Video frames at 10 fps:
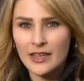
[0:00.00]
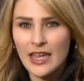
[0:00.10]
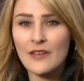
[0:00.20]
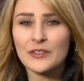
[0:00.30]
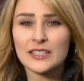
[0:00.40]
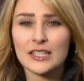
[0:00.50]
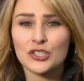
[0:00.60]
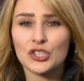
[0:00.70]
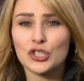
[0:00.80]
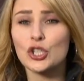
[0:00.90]
Kathy
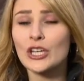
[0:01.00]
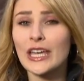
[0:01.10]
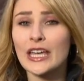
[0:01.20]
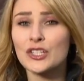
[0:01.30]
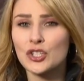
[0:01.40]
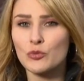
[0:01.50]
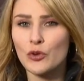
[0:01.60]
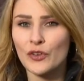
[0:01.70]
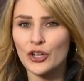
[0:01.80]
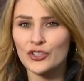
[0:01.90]
says she's looking into
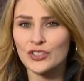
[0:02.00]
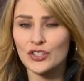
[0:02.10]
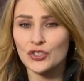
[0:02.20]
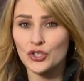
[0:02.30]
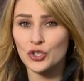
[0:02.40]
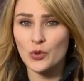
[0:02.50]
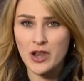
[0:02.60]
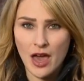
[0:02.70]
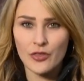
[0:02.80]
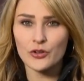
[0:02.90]
moving her sister to
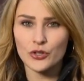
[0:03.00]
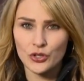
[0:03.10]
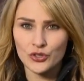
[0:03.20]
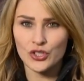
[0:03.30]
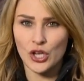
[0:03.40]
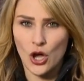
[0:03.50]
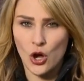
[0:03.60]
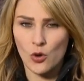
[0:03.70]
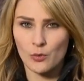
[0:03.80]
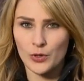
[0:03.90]
another nursing
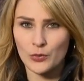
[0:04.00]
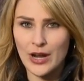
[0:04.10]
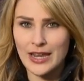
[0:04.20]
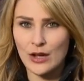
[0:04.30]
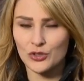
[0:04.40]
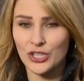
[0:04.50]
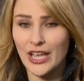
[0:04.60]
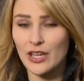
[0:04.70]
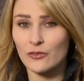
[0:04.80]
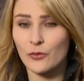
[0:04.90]
home, but right now she
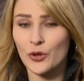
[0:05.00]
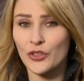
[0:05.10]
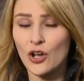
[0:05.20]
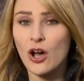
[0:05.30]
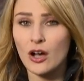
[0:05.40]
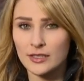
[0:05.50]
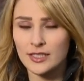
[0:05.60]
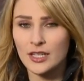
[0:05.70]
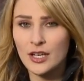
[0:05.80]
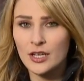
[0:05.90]
can't afford the
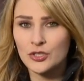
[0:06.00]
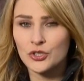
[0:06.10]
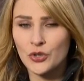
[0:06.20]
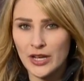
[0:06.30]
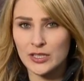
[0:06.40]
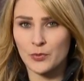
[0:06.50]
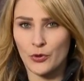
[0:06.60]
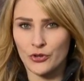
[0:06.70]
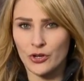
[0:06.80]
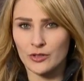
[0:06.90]
cost to
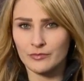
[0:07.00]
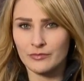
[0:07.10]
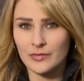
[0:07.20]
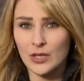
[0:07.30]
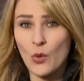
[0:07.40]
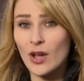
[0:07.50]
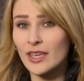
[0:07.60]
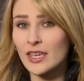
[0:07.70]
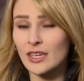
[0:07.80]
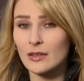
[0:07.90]
transport her. In
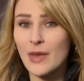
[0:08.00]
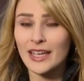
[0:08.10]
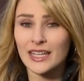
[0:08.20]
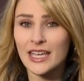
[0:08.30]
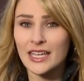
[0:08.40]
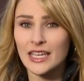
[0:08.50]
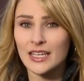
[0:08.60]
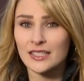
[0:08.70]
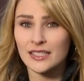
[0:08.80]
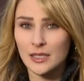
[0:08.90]
Waukegan, Megan
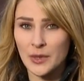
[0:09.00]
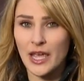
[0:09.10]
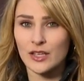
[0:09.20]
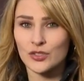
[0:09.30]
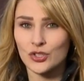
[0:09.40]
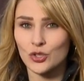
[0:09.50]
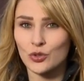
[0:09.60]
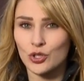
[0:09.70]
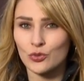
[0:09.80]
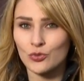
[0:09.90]
Hickey, CBS
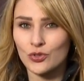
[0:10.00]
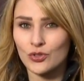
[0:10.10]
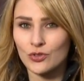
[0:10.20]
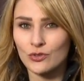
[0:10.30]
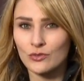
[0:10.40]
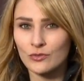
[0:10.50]
2 News.